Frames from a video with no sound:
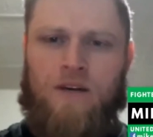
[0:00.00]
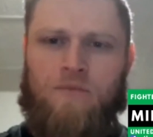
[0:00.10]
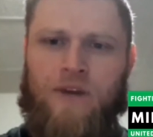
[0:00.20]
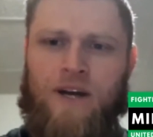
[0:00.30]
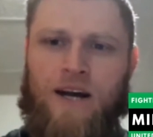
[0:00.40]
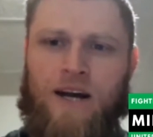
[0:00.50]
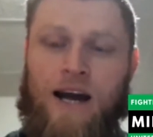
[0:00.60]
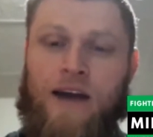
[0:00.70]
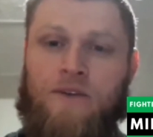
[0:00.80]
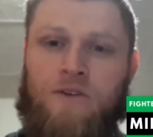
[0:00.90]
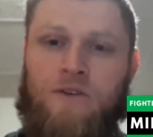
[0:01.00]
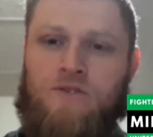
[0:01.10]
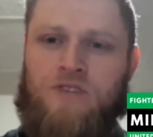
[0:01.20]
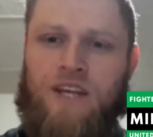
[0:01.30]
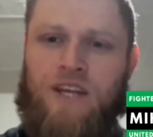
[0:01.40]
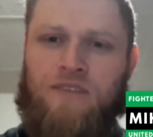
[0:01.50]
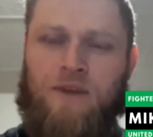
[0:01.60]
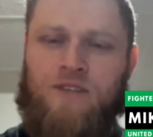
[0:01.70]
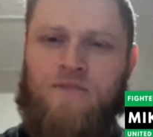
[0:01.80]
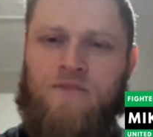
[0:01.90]
But I don't use any
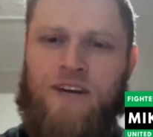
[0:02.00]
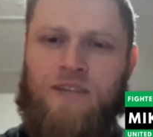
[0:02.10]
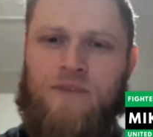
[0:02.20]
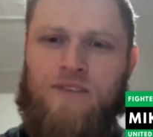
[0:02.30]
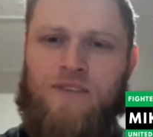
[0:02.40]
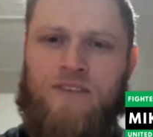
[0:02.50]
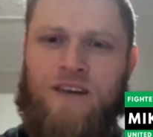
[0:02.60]
multivitamins.